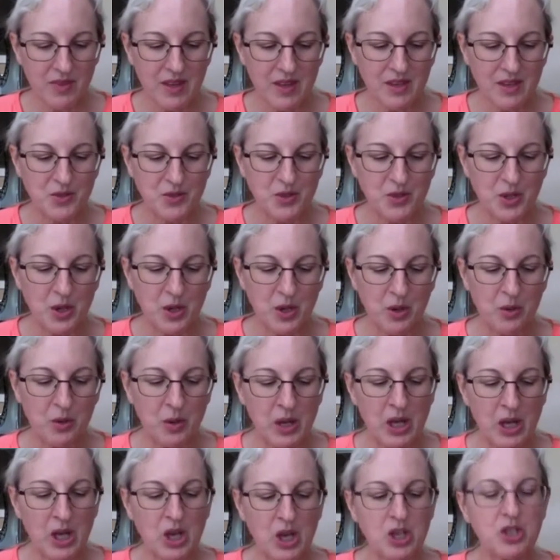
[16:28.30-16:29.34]
So
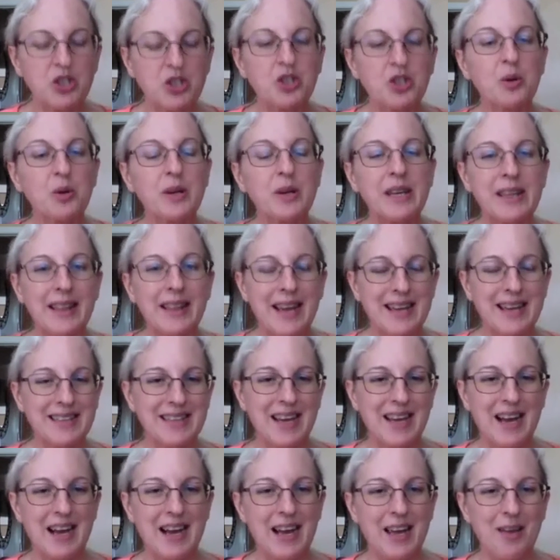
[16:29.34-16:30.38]
during that
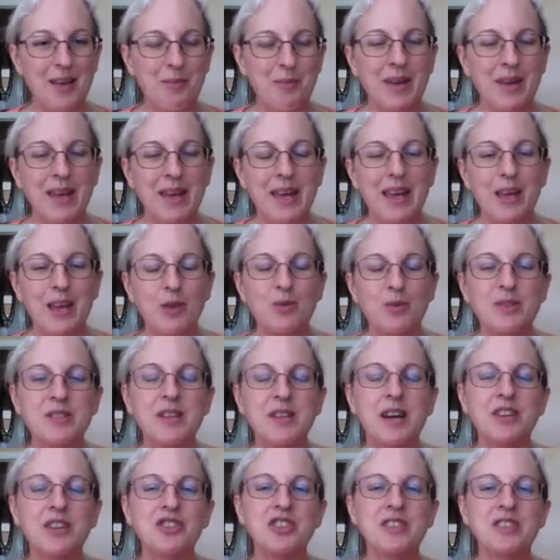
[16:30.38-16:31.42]
time, it was
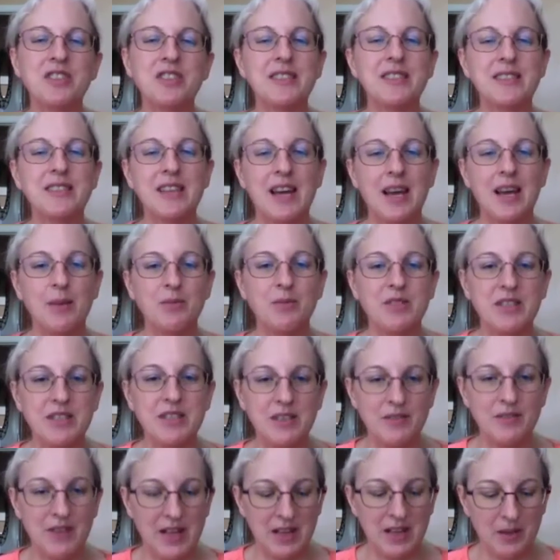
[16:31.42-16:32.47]
not just a time to
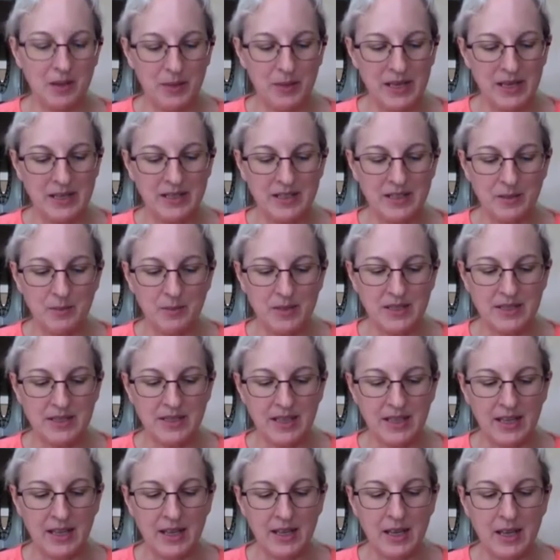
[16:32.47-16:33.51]
develop
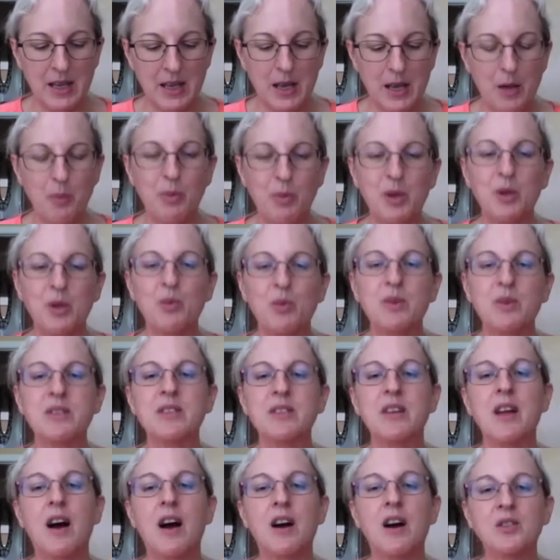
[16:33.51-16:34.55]
intimacy, but it was
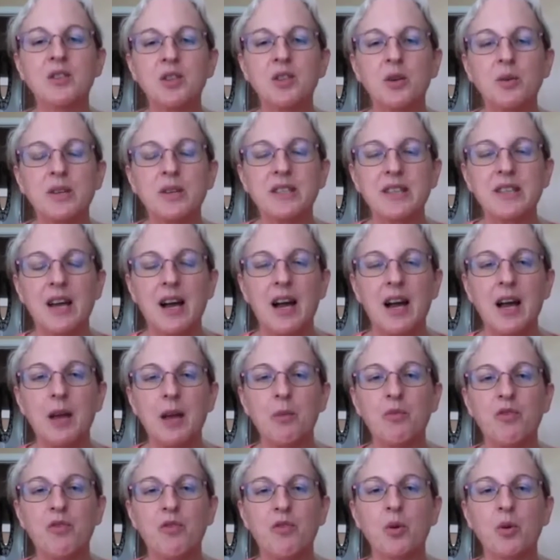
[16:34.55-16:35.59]
also a
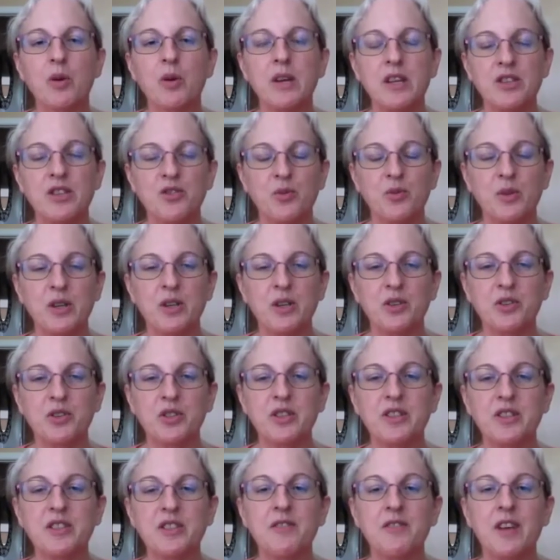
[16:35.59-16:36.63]
time for Israel
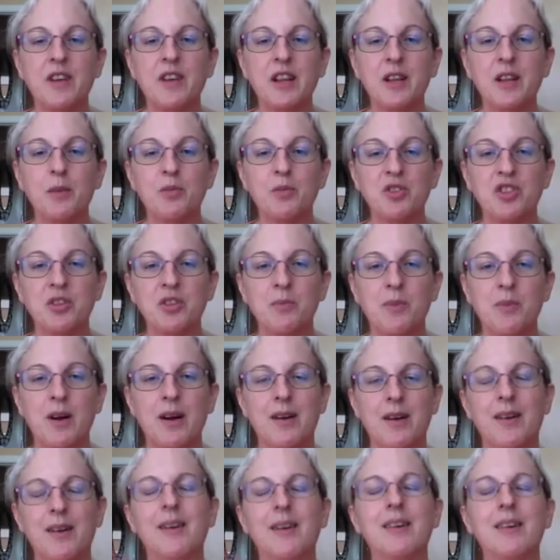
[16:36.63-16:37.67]
to develop
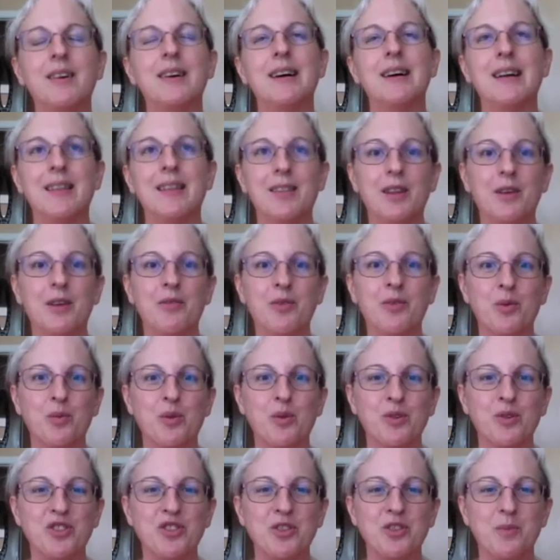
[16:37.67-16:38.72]
Shema. Oh, I love the
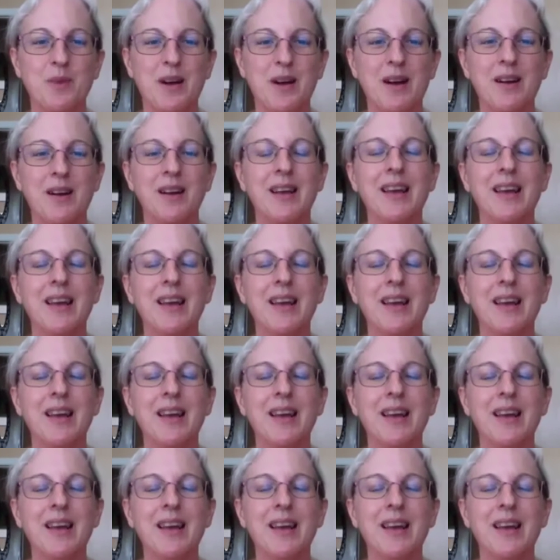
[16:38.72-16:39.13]
word Shema.